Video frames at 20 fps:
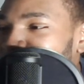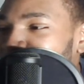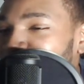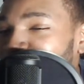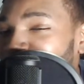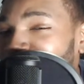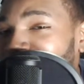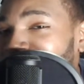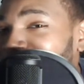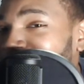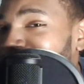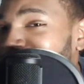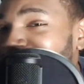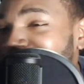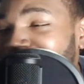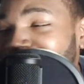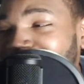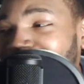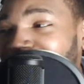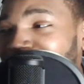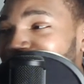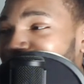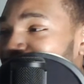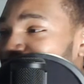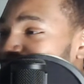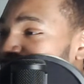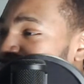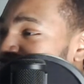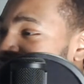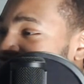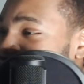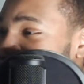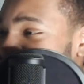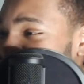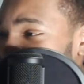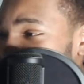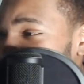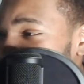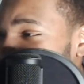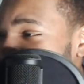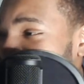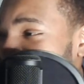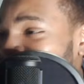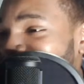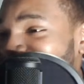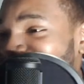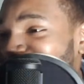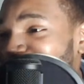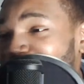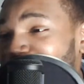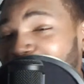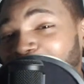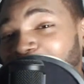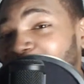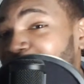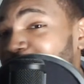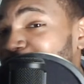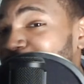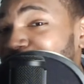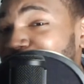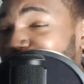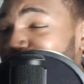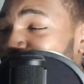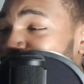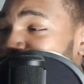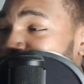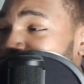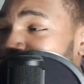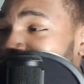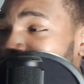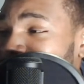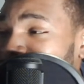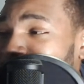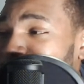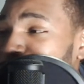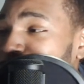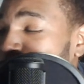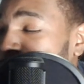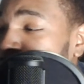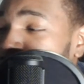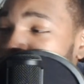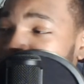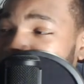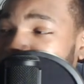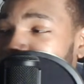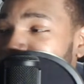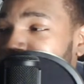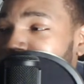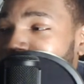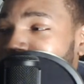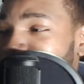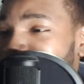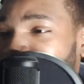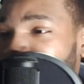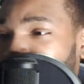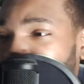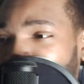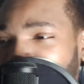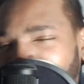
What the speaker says: Wine is not for rookies. Let me tell you, it depends on what you drinking. Like, me personally, I rather champagne.